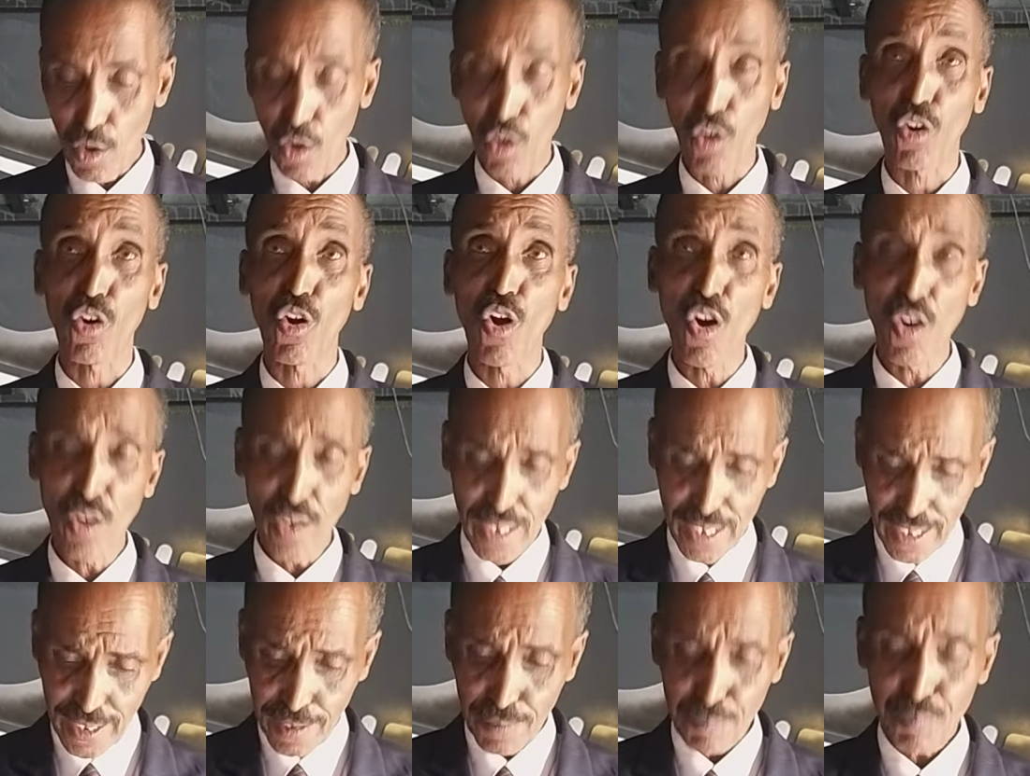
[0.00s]

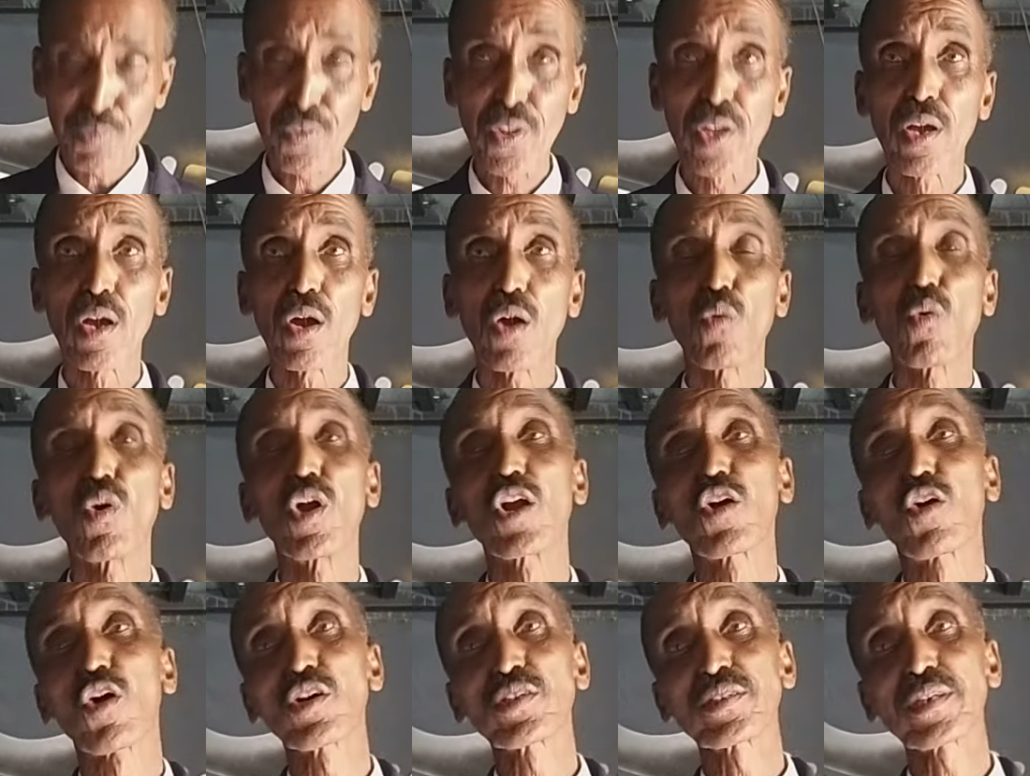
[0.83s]
wrongly
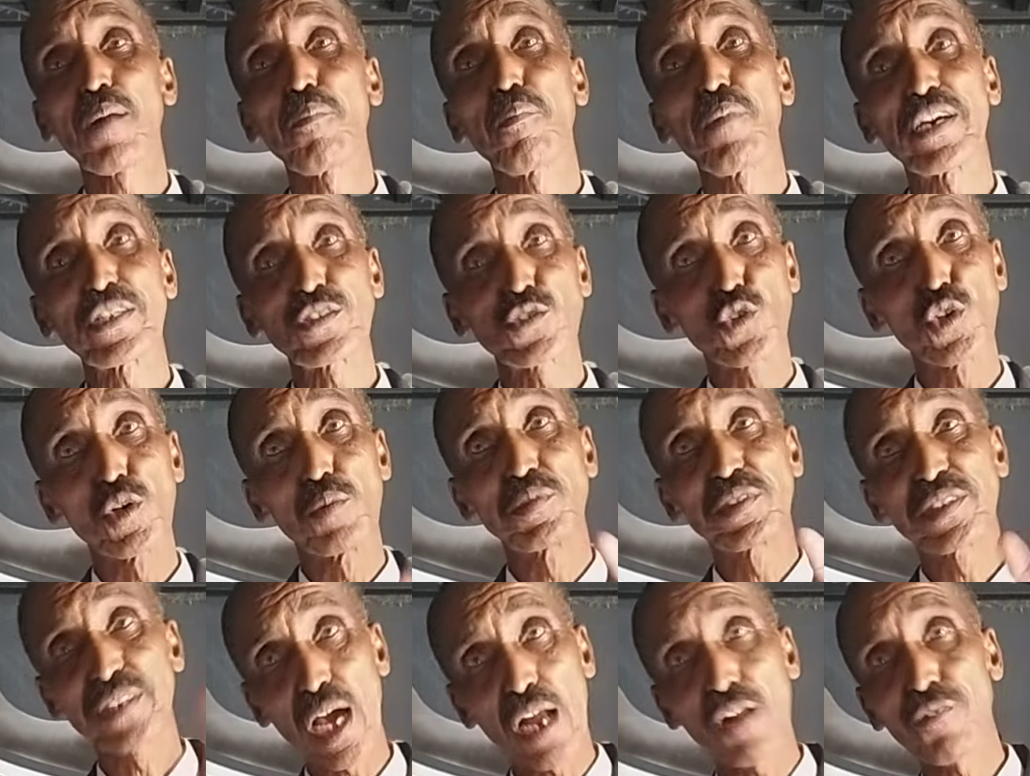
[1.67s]
will cause a mess to
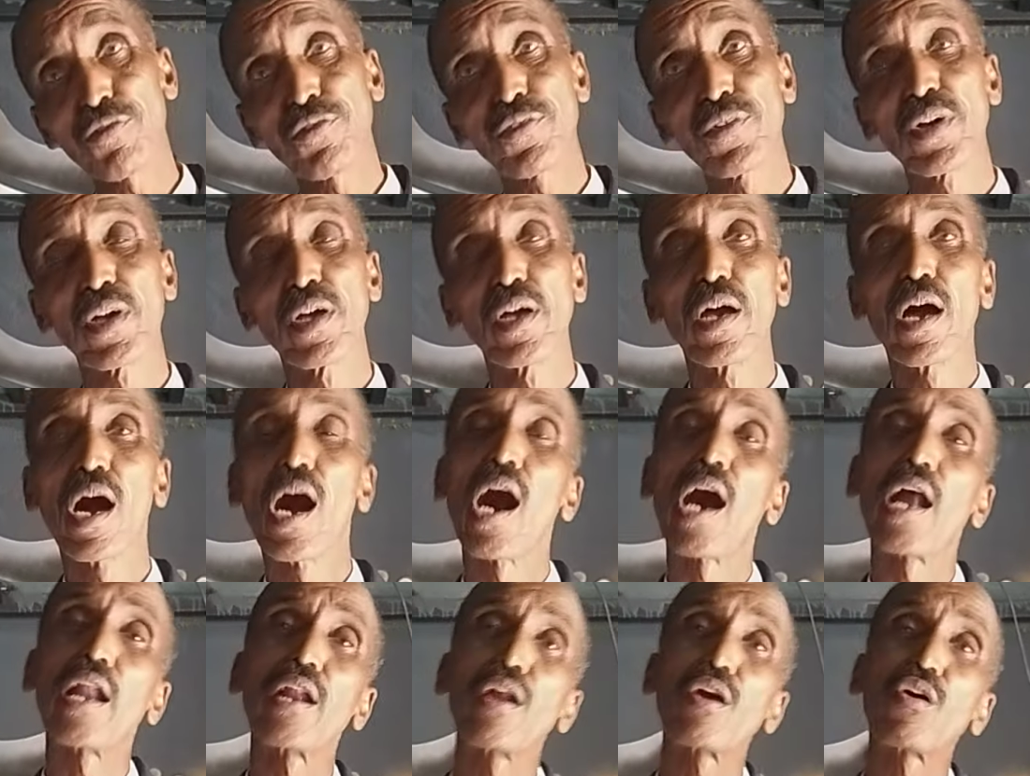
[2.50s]
himself
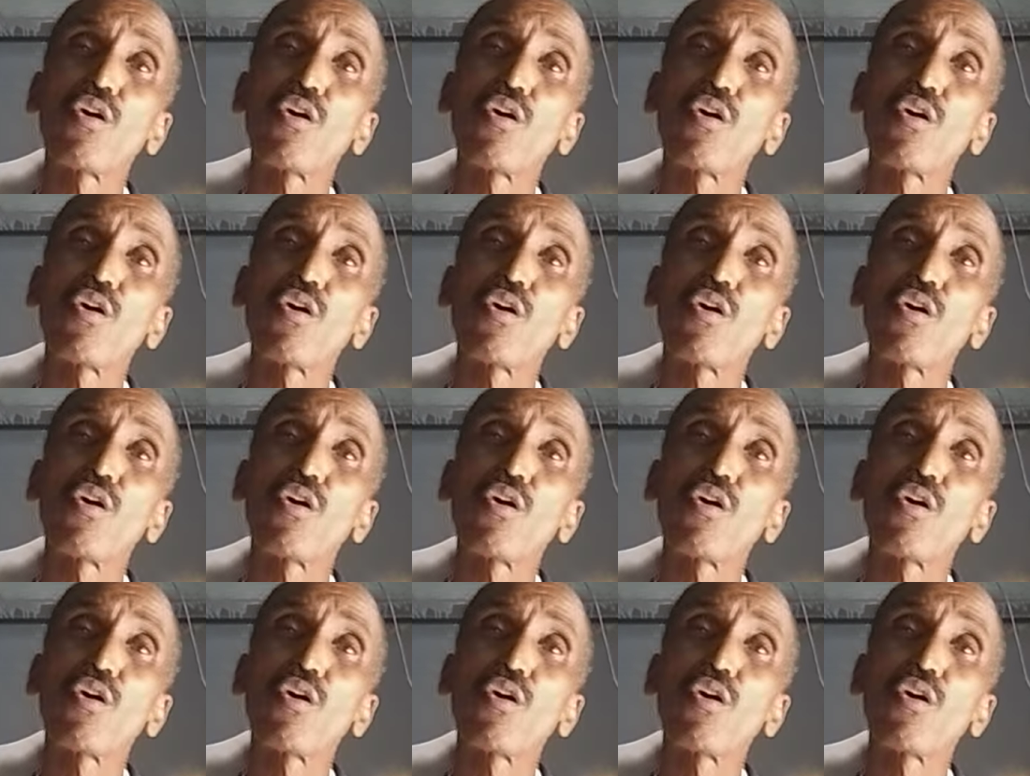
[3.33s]
and